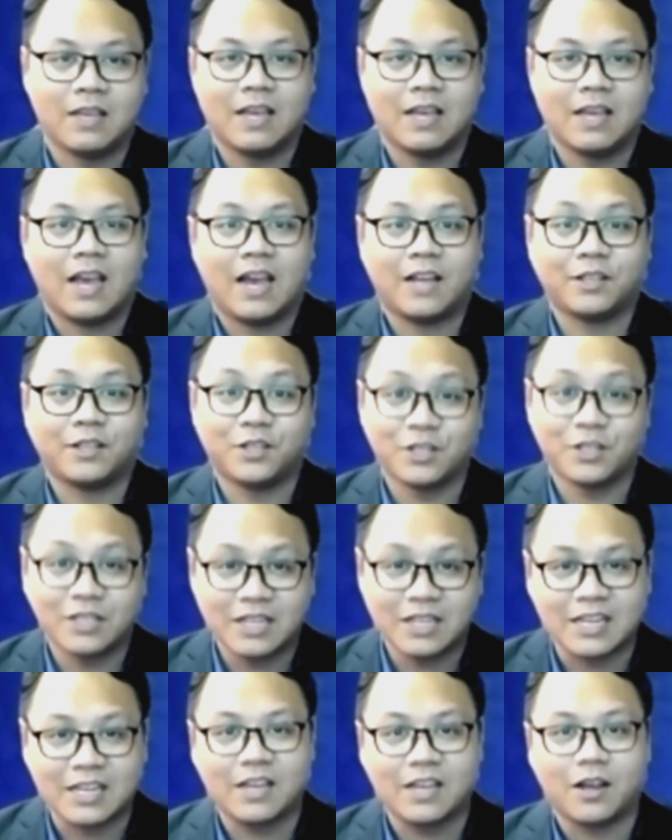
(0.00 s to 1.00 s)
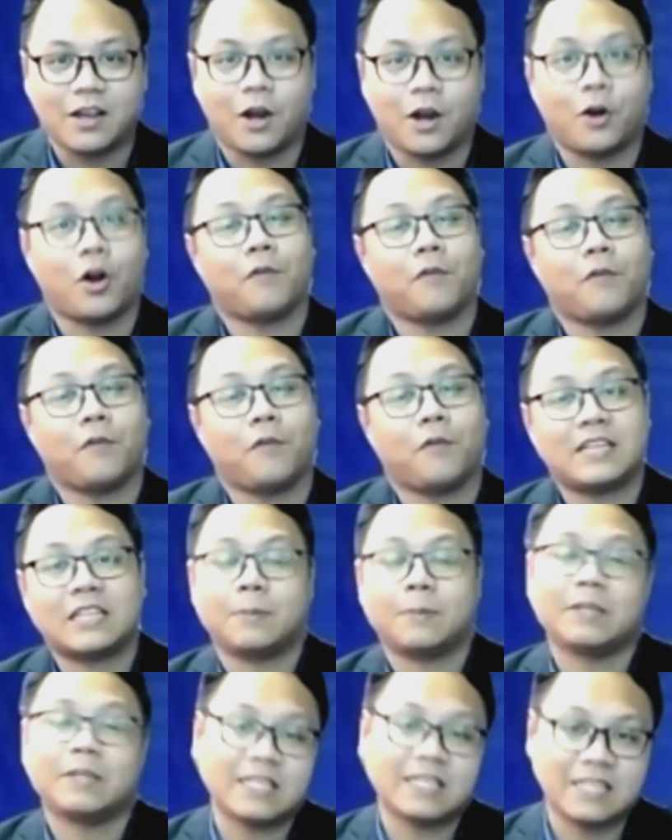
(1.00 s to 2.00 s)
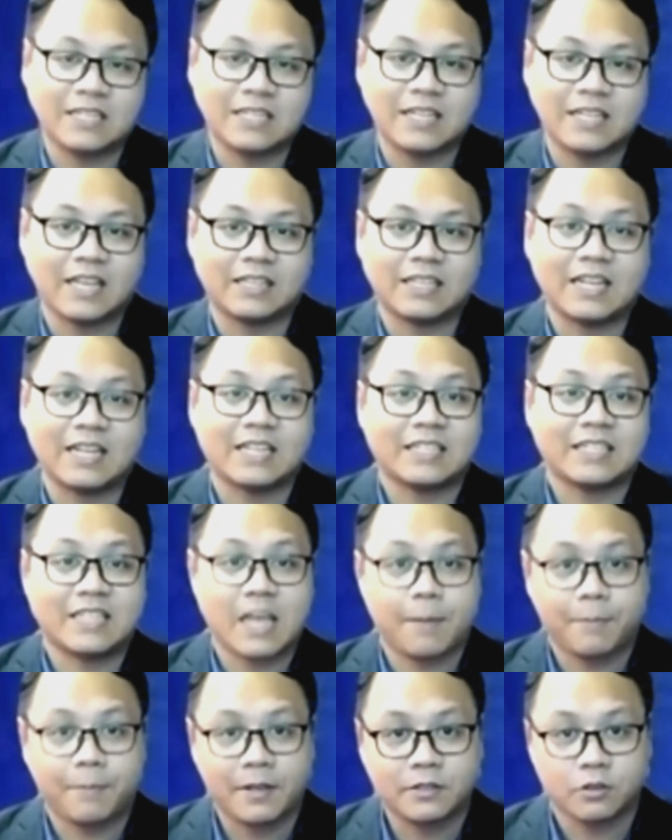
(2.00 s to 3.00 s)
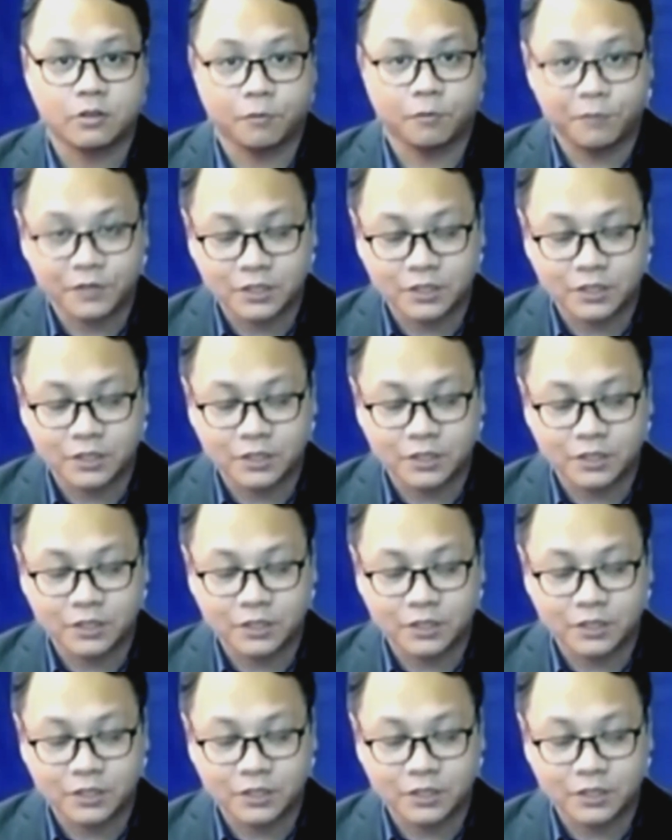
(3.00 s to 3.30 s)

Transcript: Additionally, our office has been designated as DepEd's official